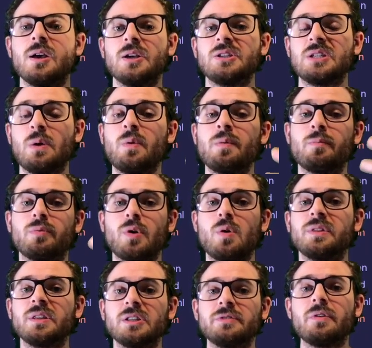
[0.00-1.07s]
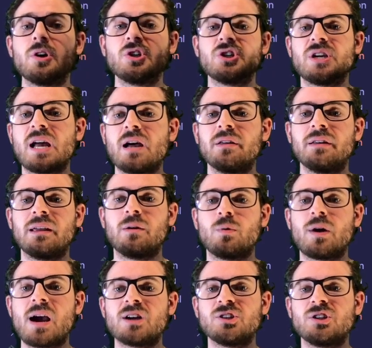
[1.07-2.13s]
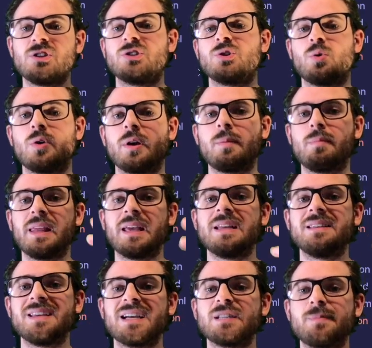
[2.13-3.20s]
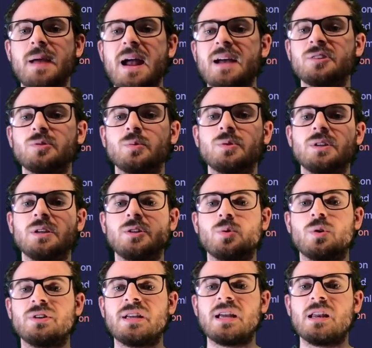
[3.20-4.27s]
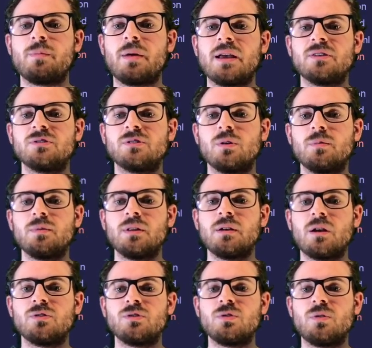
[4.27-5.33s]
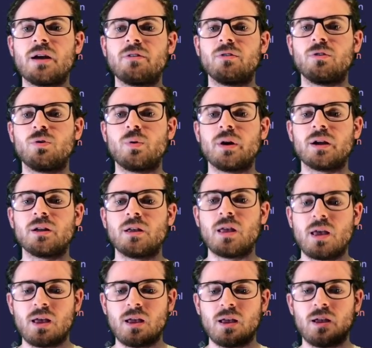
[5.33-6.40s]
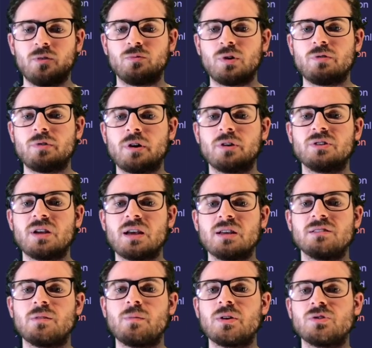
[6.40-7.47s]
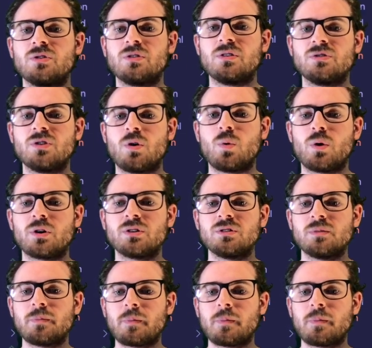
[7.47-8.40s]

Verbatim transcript: someone broke this functionality and we're actually storing plain text passwords into our database. So I'm going to undo that real quick, rerun our test, and make sure this all works.